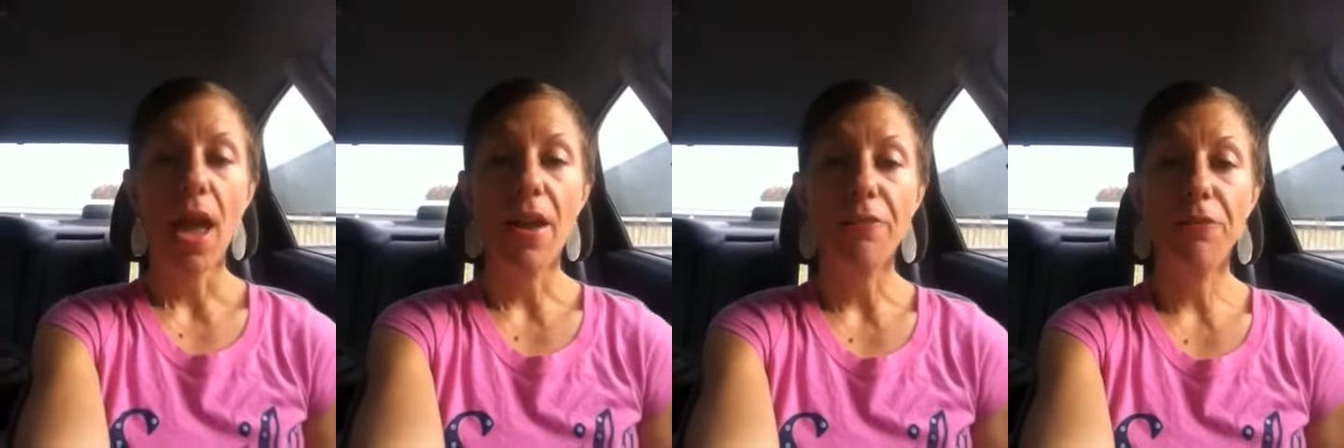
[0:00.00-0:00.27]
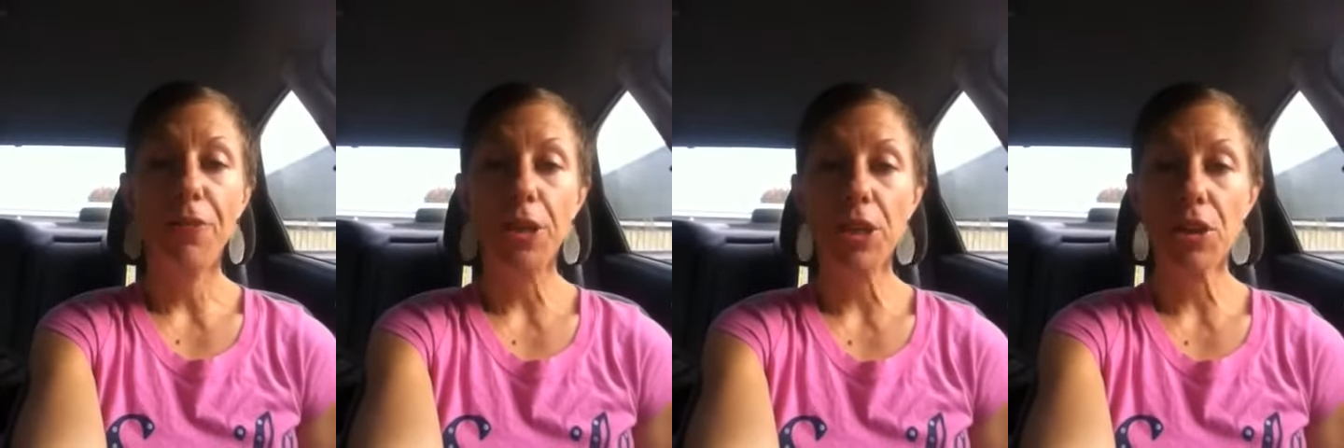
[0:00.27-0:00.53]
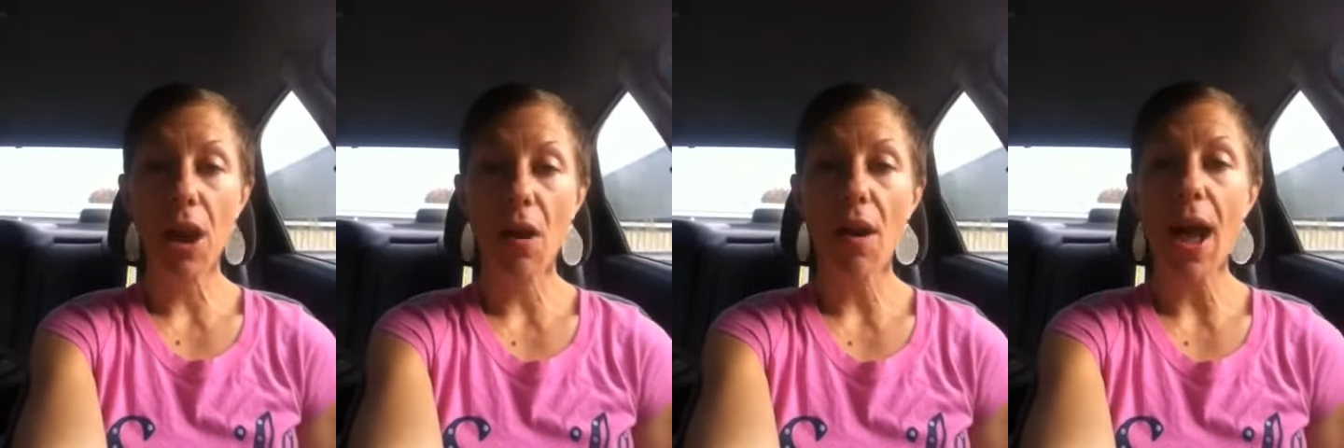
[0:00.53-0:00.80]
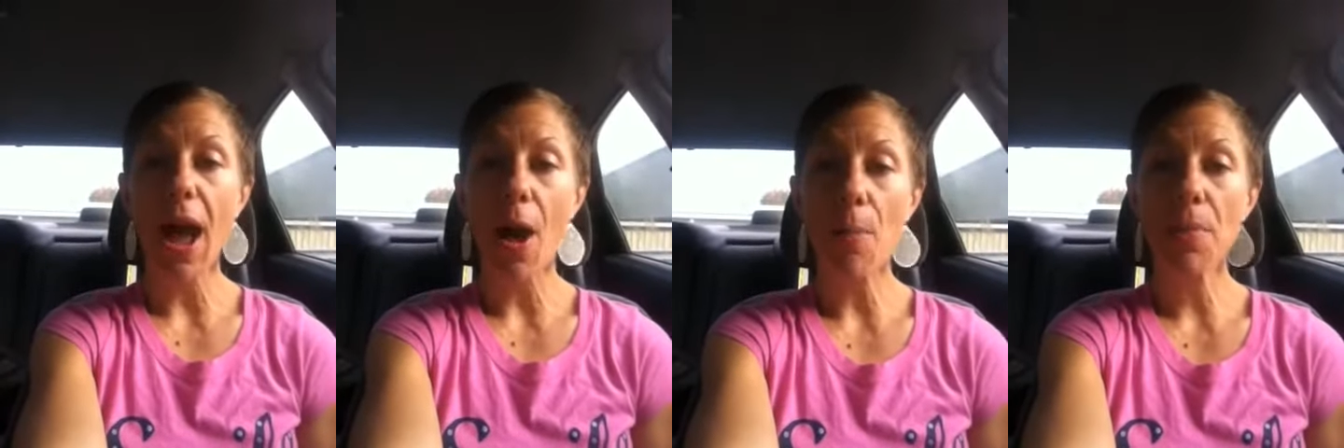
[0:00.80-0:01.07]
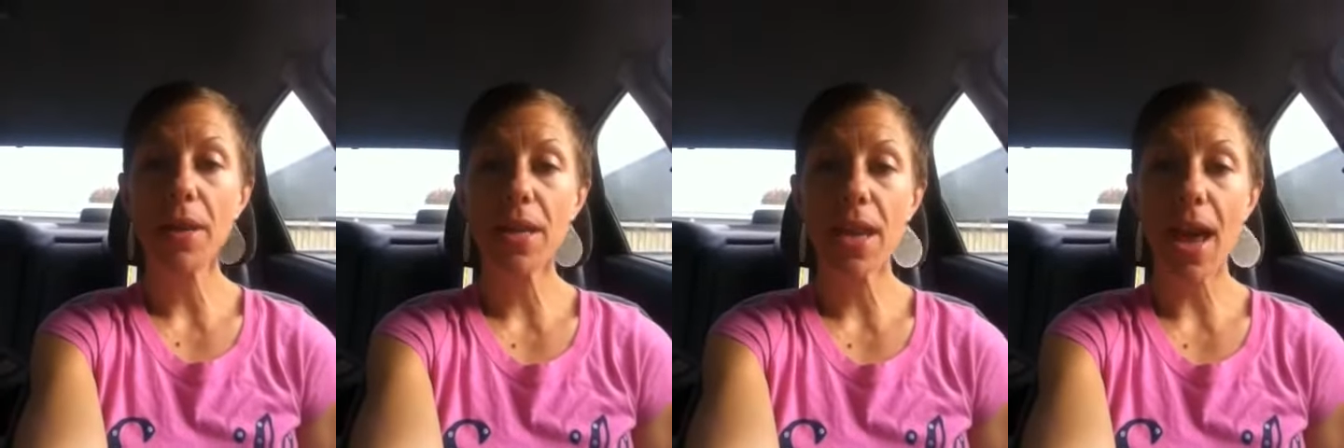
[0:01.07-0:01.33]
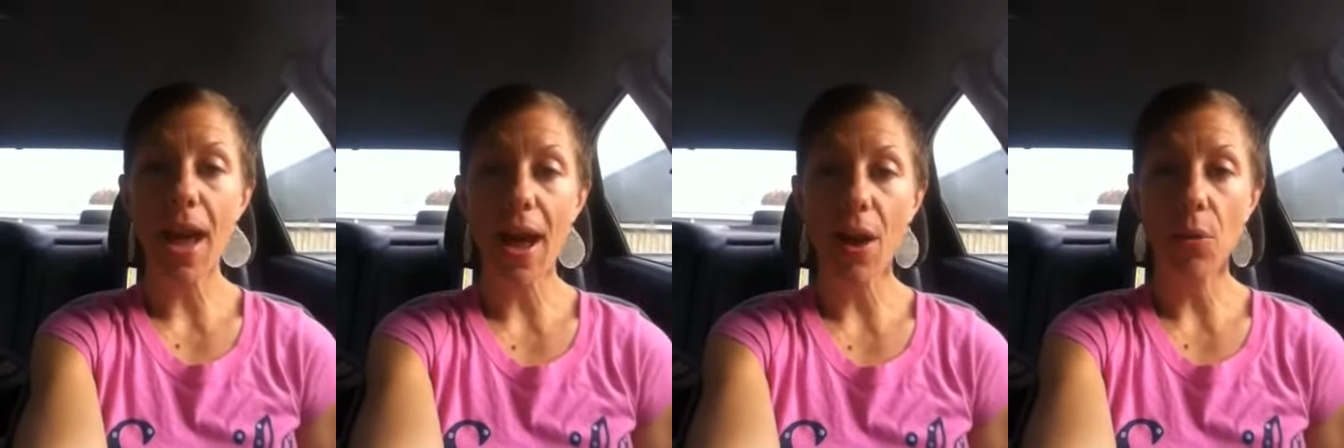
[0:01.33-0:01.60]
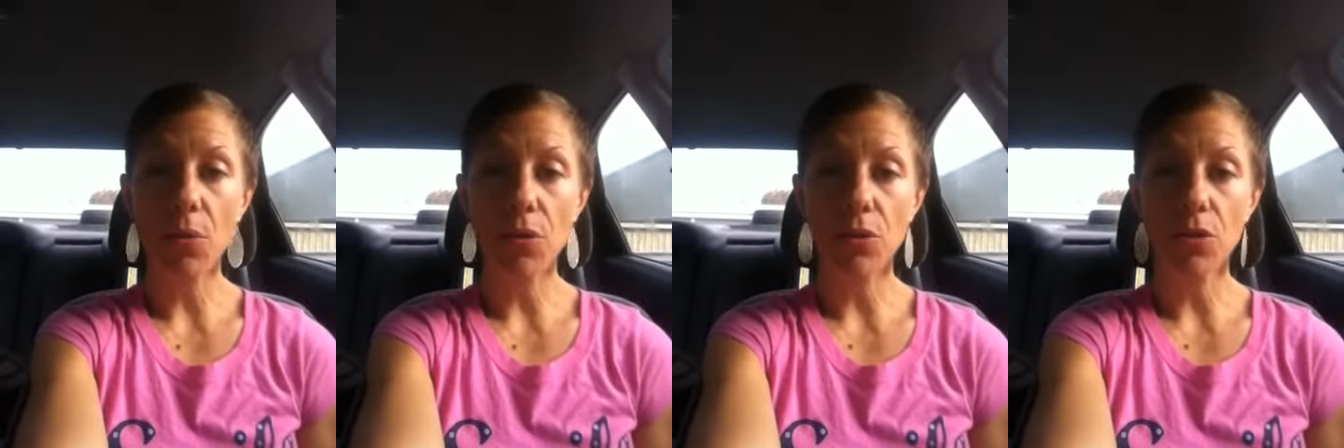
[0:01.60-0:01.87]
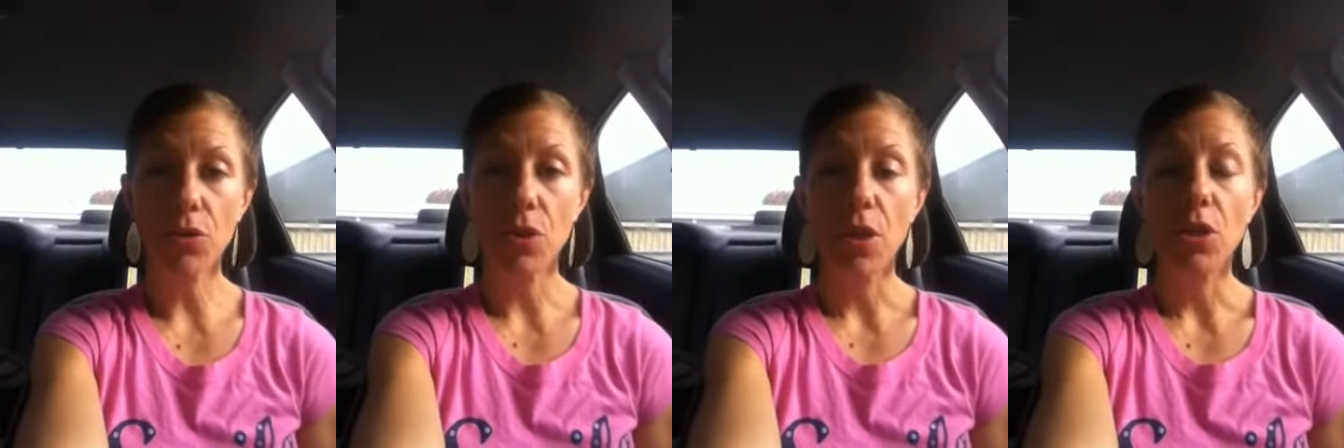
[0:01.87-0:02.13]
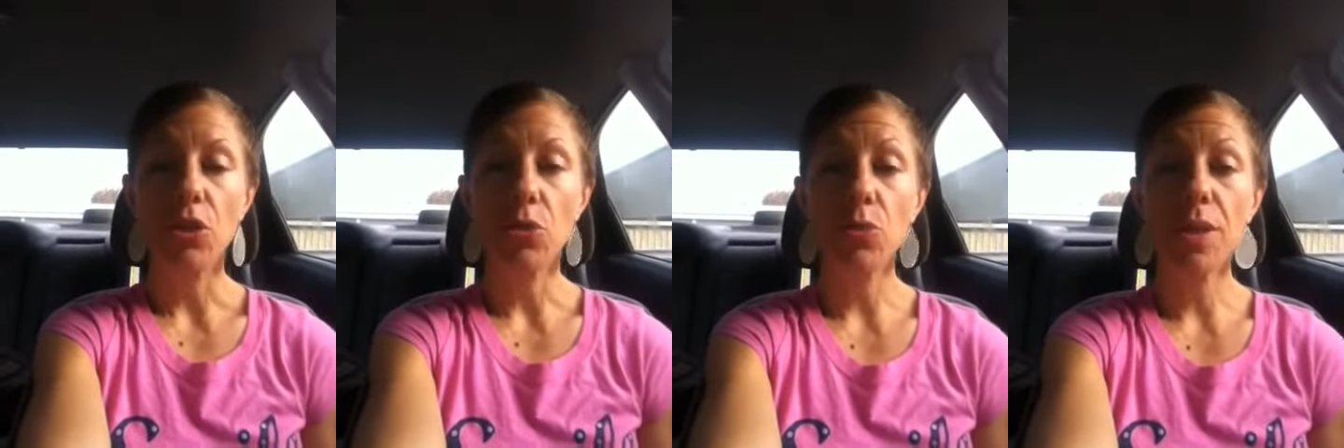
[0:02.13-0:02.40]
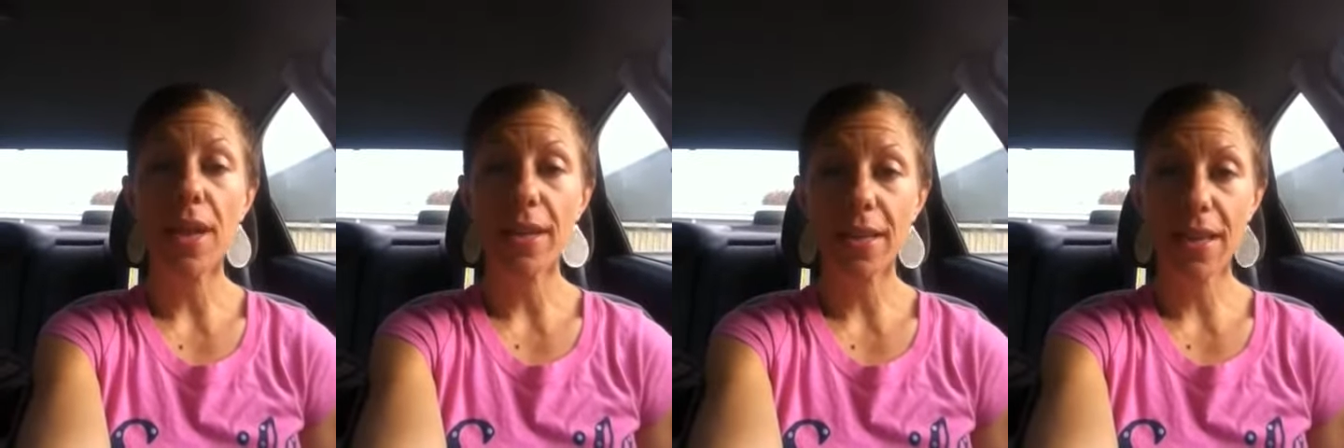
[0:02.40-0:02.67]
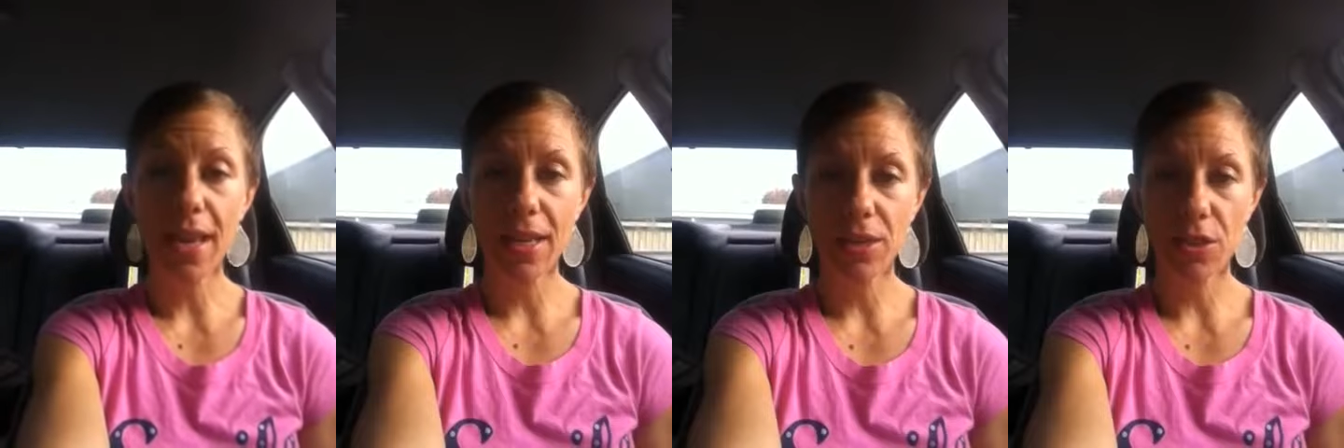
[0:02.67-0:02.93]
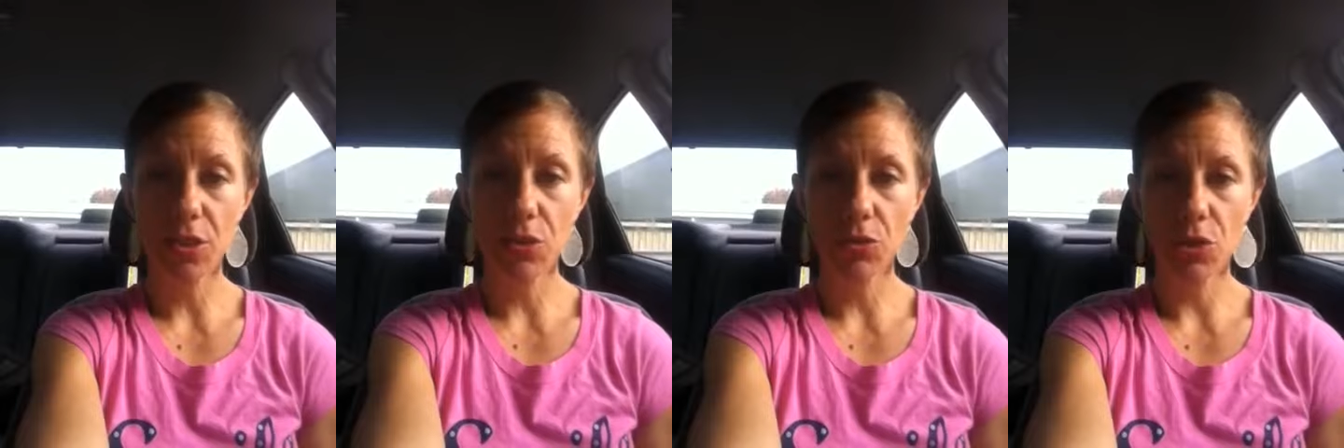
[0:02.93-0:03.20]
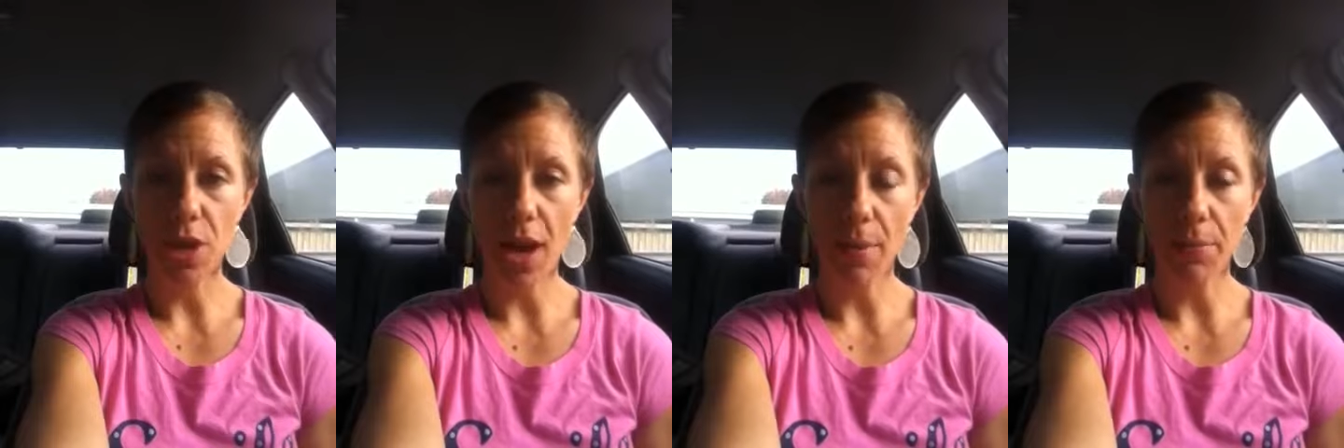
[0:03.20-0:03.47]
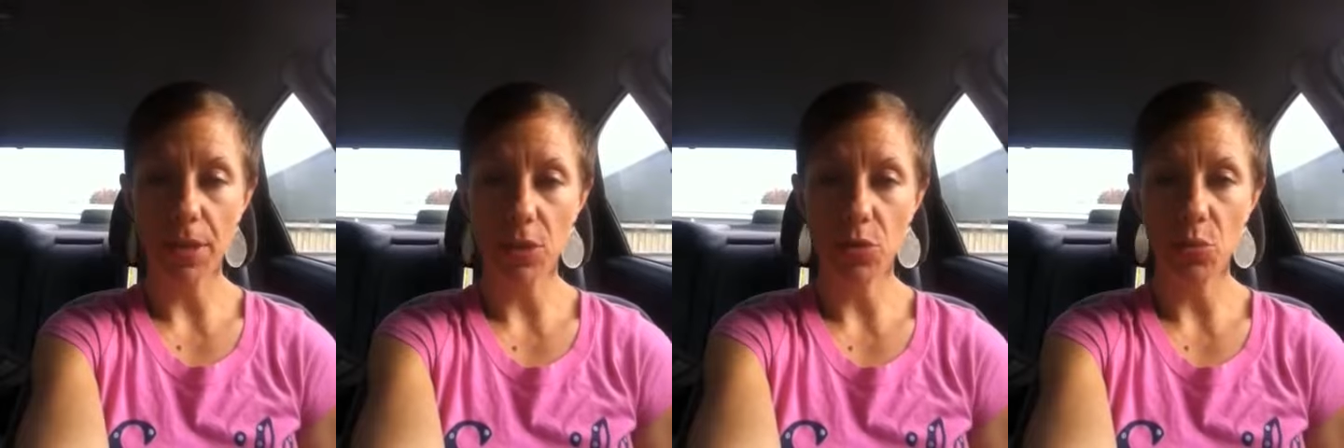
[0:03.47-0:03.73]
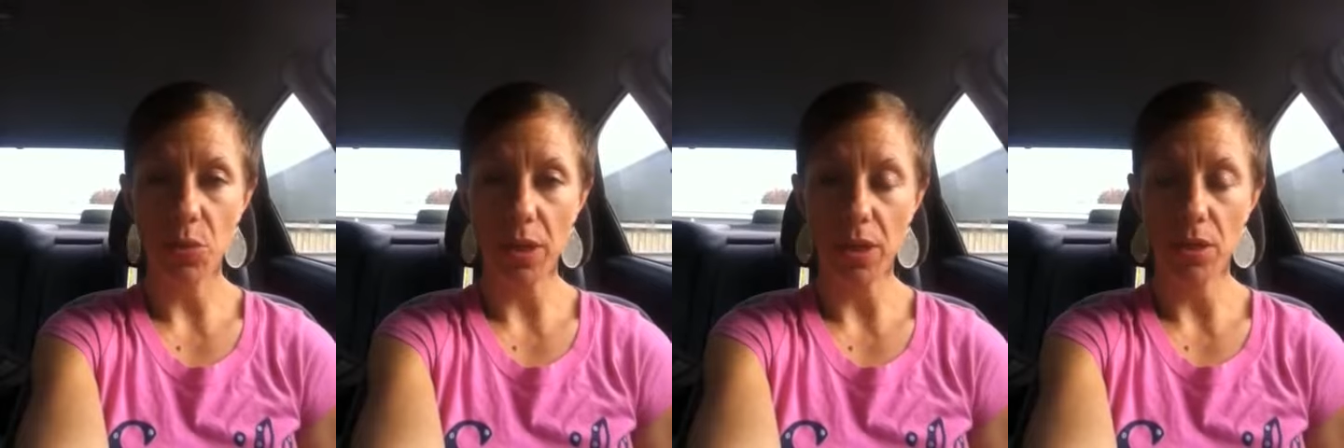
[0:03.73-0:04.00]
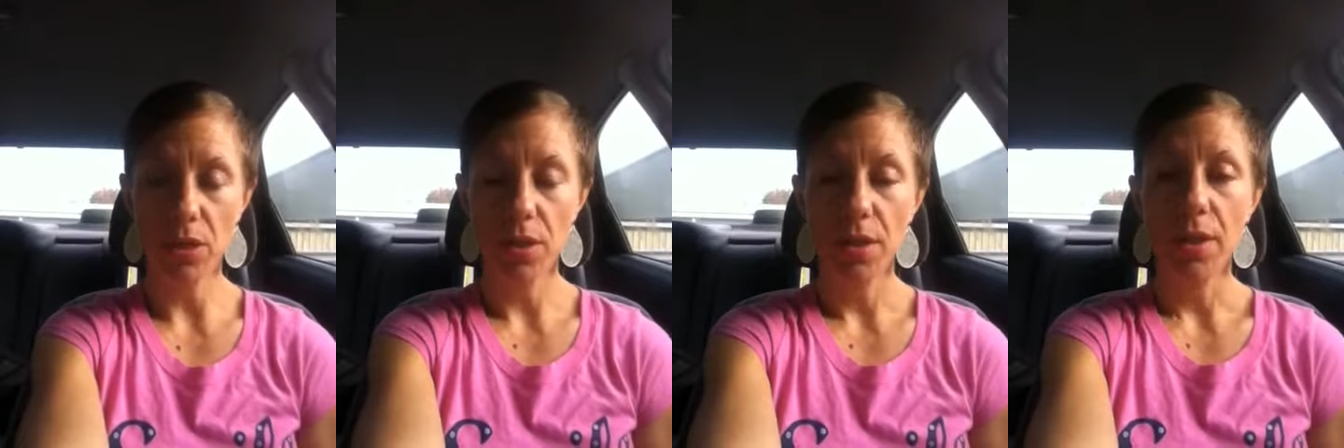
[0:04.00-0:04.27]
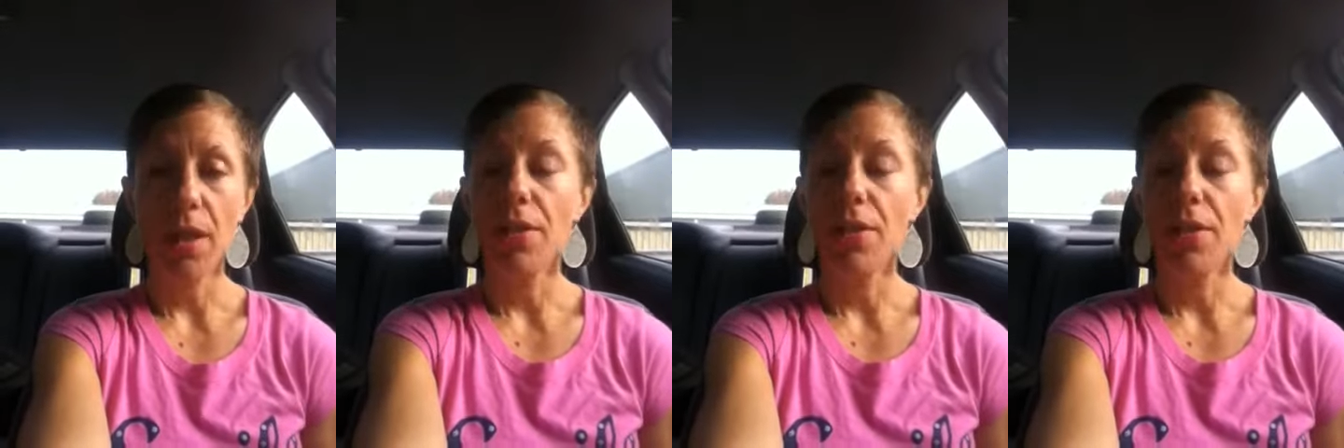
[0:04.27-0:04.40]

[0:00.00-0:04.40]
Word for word: and figure out how many hours you dedicate to your job each week.